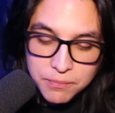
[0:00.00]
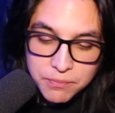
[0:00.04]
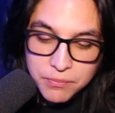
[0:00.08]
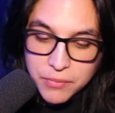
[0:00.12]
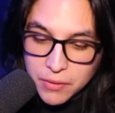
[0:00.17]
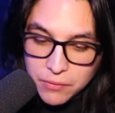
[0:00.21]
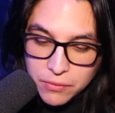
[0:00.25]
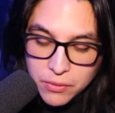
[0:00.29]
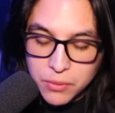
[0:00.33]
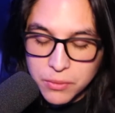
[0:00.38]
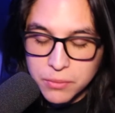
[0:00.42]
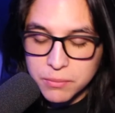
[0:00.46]

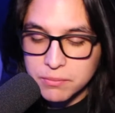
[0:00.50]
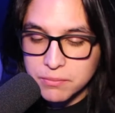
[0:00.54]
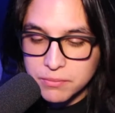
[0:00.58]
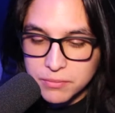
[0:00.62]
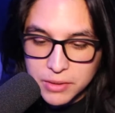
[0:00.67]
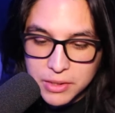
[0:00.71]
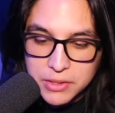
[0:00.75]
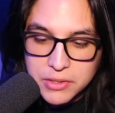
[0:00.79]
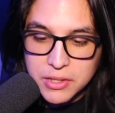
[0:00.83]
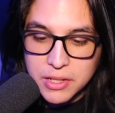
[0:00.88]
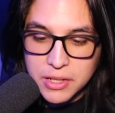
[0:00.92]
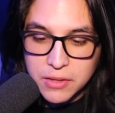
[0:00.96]
If you're
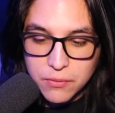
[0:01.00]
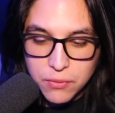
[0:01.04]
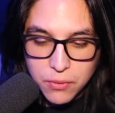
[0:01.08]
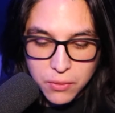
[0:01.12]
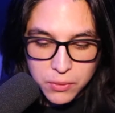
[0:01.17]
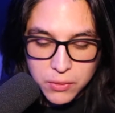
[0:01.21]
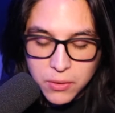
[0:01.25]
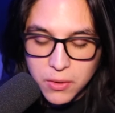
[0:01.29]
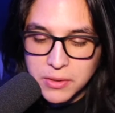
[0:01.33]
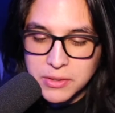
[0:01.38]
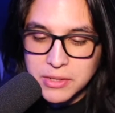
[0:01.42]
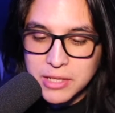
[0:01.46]
listening for
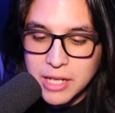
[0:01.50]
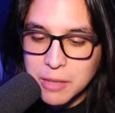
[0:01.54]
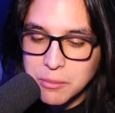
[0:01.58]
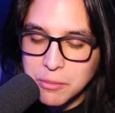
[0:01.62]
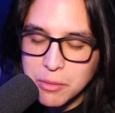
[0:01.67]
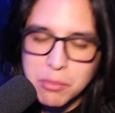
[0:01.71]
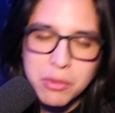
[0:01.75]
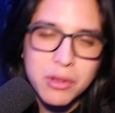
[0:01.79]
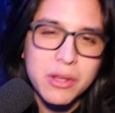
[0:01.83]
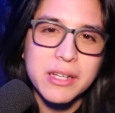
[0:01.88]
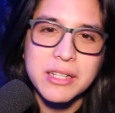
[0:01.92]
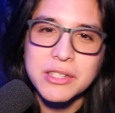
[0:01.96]
a long time,
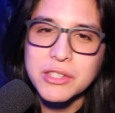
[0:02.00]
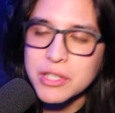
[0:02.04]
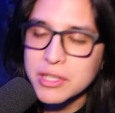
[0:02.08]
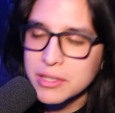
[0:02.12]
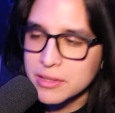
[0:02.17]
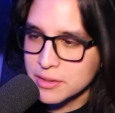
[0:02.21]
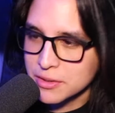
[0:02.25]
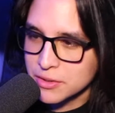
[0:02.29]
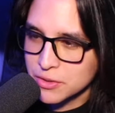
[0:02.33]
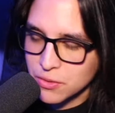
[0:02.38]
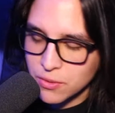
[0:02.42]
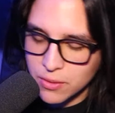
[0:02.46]
you're probably like,
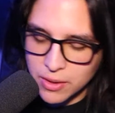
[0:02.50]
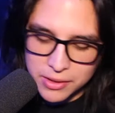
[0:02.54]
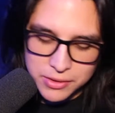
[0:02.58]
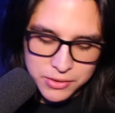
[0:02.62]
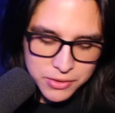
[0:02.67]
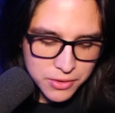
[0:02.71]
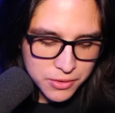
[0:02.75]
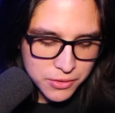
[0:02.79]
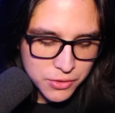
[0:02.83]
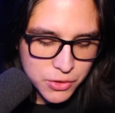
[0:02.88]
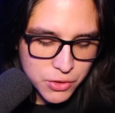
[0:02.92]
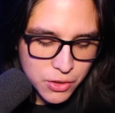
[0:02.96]
Jesus
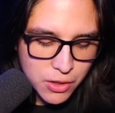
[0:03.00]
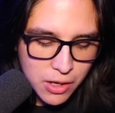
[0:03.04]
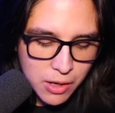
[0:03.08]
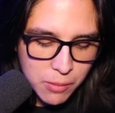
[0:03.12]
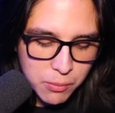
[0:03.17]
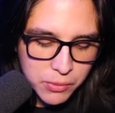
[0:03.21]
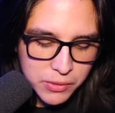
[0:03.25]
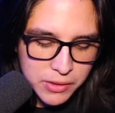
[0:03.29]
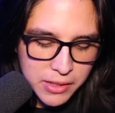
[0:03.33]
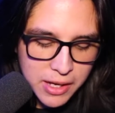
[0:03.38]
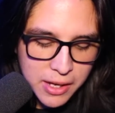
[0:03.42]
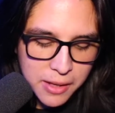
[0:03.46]
Christ, shut
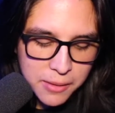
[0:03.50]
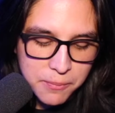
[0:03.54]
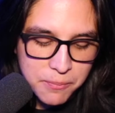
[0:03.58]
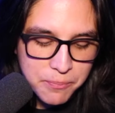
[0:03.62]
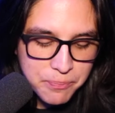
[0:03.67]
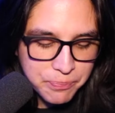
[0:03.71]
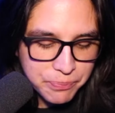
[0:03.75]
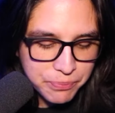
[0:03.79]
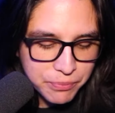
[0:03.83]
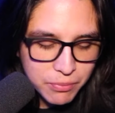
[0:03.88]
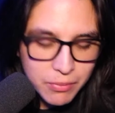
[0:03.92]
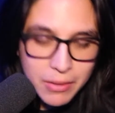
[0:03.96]
up with that.
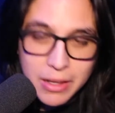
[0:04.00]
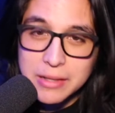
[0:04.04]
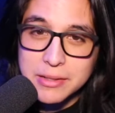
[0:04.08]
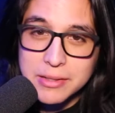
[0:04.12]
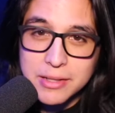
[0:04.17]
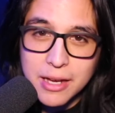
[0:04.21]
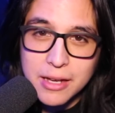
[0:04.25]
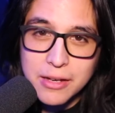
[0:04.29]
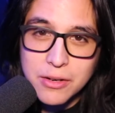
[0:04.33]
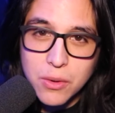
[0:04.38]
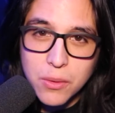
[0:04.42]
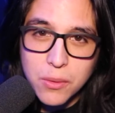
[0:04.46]
It's
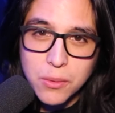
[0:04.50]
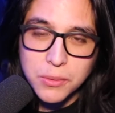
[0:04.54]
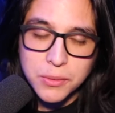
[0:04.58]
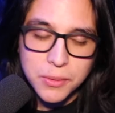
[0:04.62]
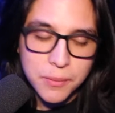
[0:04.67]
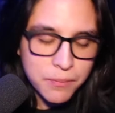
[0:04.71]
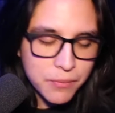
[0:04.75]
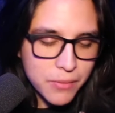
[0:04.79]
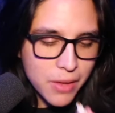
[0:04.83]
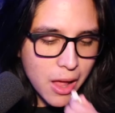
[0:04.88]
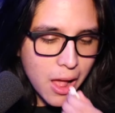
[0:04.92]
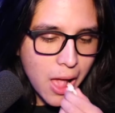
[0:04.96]
getting old.
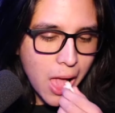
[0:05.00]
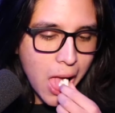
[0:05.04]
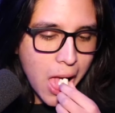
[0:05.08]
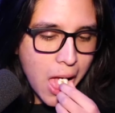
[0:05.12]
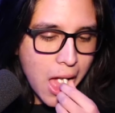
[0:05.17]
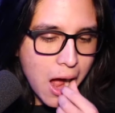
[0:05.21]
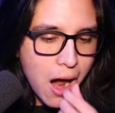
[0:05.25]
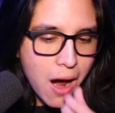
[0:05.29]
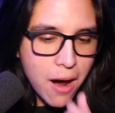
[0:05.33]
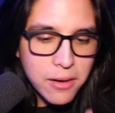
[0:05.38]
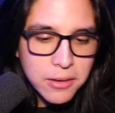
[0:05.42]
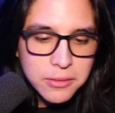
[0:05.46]

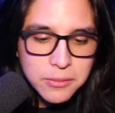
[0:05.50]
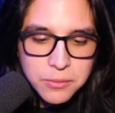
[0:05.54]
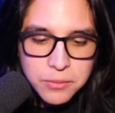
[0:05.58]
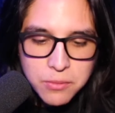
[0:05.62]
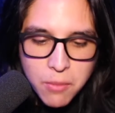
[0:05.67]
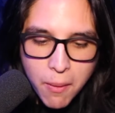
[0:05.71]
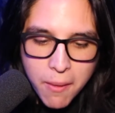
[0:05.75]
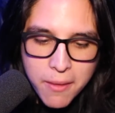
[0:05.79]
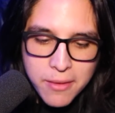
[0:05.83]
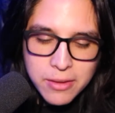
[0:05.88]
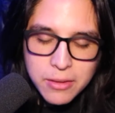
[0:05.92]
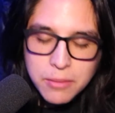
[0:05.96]

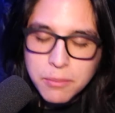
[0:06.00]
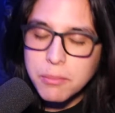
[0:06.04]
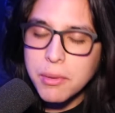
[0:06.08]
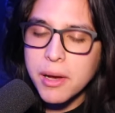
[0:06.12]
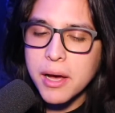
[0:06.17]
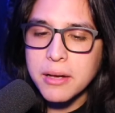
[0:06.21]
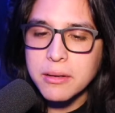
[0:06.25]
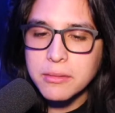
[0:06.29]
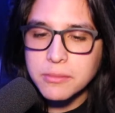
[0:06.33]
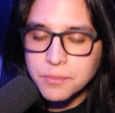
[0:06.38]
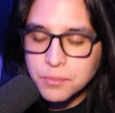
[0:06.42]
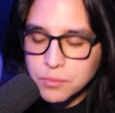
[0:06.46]

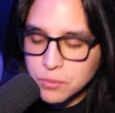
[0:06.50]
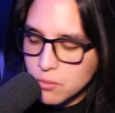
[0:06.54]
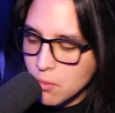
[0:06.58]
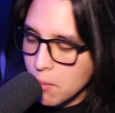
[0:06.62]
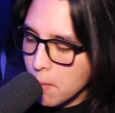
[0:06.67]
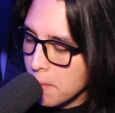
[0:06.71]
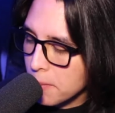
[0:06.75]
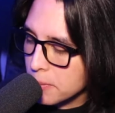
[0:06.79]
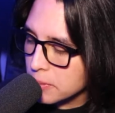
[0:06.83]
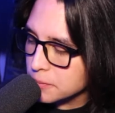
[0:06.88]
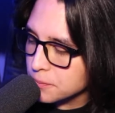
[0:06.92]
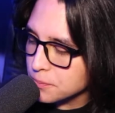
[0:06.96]
But,
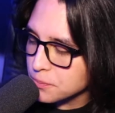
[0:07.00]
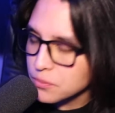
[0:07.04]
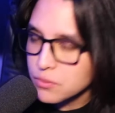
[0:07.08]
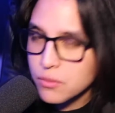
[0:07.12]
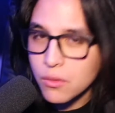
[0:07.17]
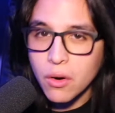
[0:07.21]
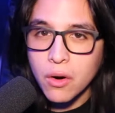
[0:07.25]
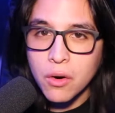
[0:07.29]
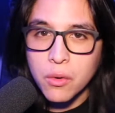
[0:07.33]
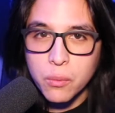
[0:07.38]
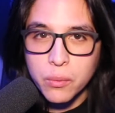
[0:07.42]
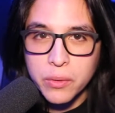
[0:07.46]

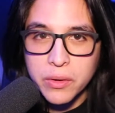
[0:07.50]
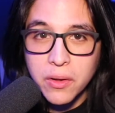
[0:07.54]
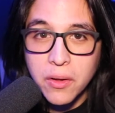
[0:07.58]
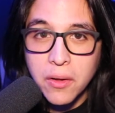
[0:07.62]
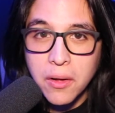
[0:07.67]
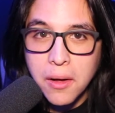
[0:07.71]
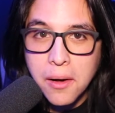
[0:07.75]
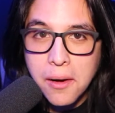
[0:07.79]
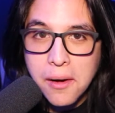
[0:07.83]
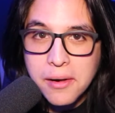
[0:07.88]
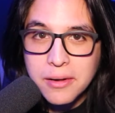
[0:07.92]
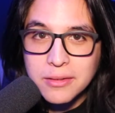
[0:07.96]
aren't we
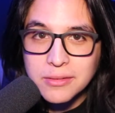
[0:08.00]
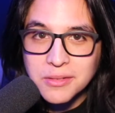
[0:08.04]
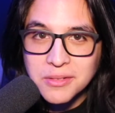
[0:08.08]
all?